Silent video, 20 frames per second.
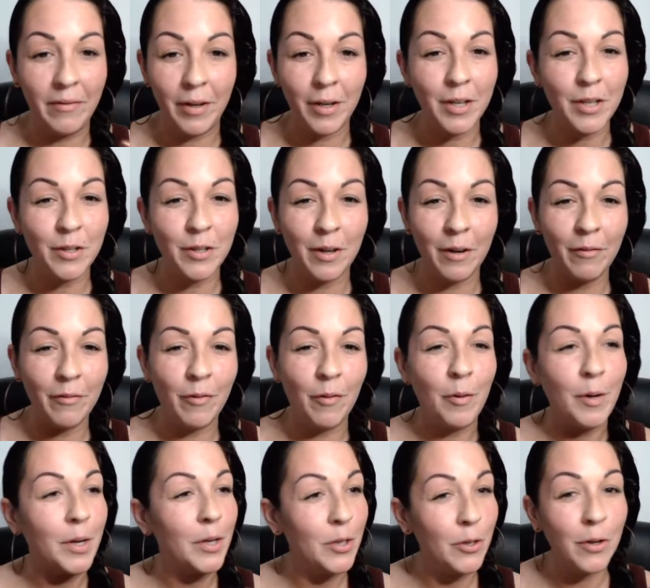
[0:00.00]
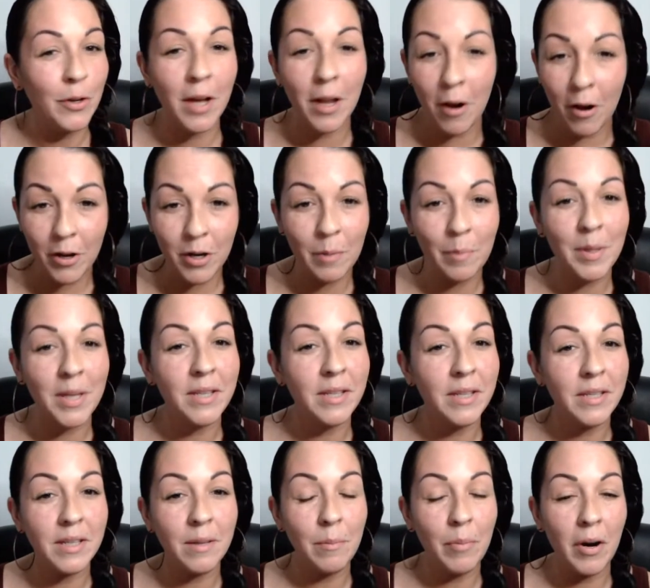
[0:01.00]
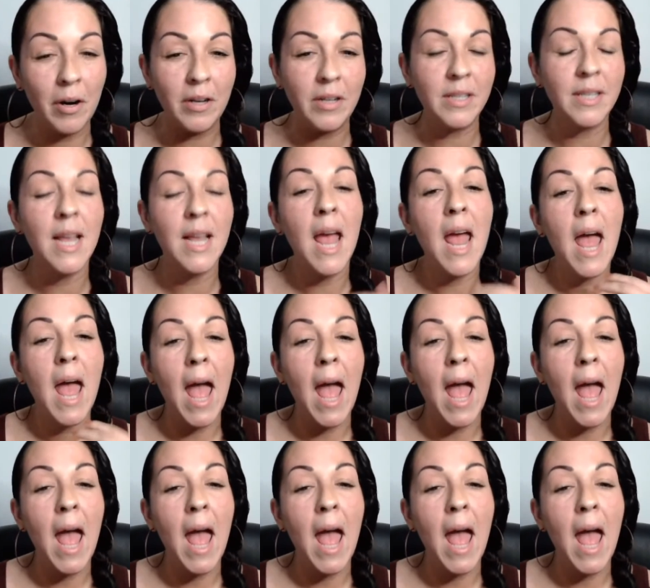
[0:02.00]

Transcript: Very straightforward. You got all your pieces and parts.